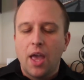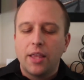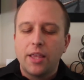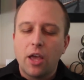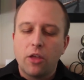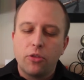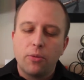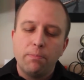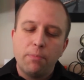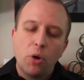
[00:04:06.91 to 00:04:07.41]

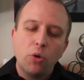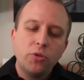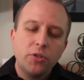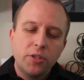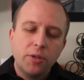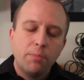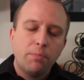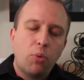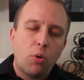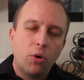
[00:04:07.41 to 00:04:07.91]
Now, the
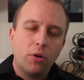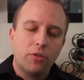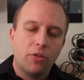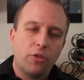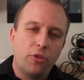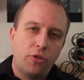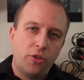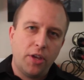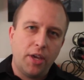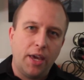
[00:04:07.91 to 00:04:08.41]
most important
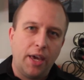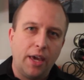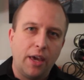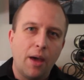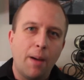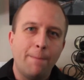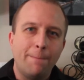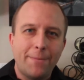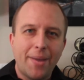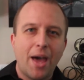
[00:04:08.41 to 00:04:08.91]
thing
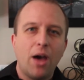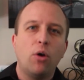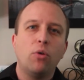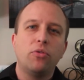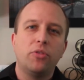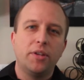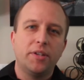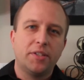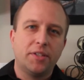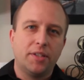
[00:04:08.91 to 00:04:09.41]

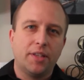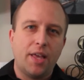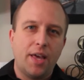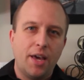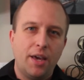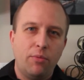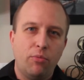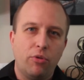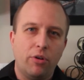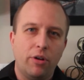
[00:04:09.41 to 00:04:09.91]
about this
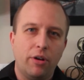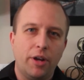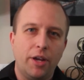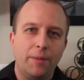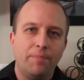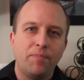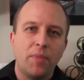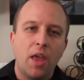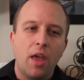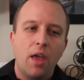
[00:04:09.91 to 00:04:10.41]

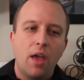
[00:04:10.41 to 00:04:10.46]
library,